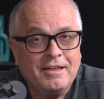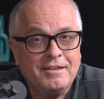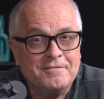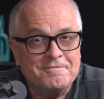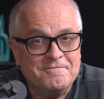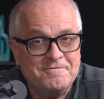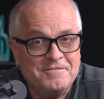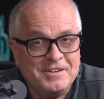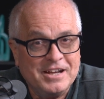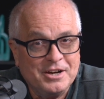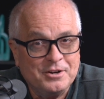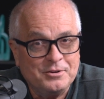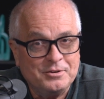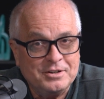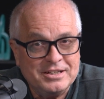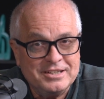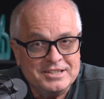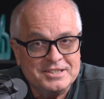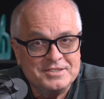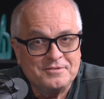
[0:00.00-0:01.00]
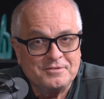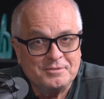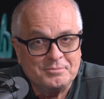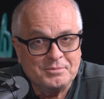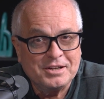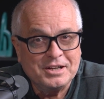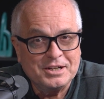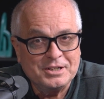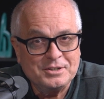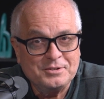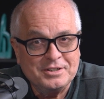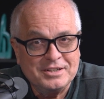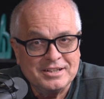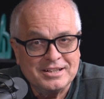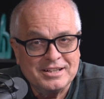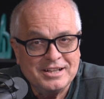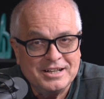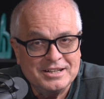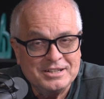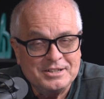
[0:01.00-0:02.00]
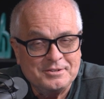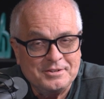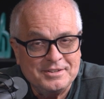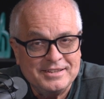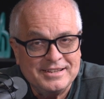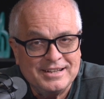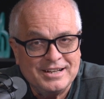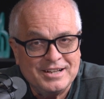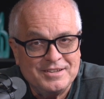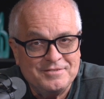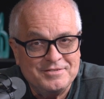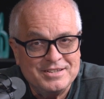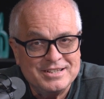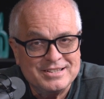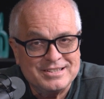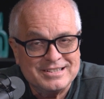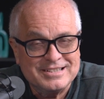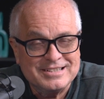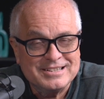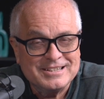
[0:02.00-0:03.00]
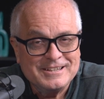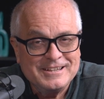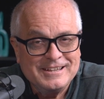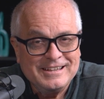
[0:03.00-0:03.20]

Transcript: varies from country to country that I visit.